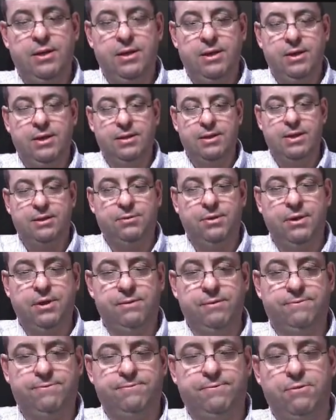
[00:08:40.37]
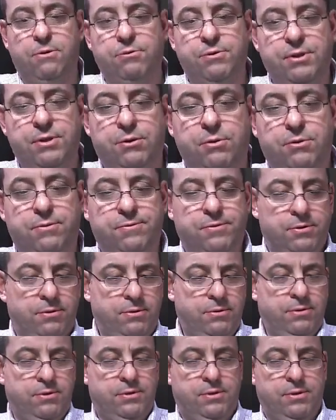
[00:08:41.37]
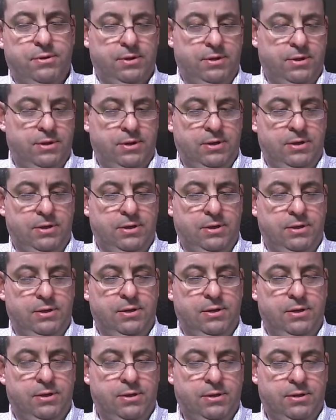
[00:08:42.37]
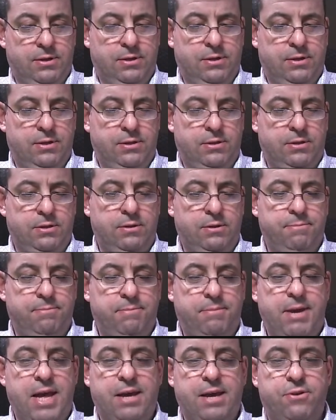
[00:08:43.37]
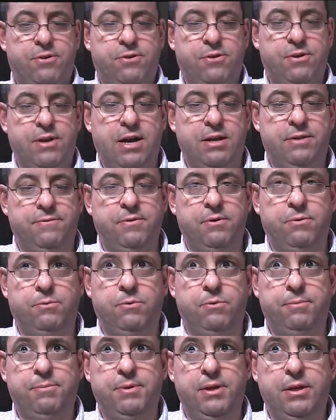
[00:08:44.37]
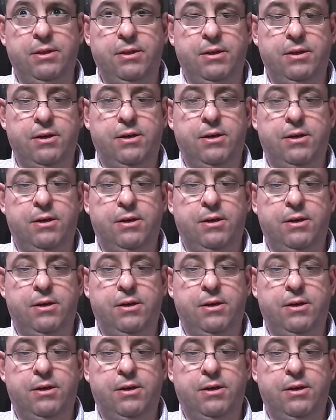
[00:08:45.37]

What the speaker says: and that'll get folded over, and the back side of it will be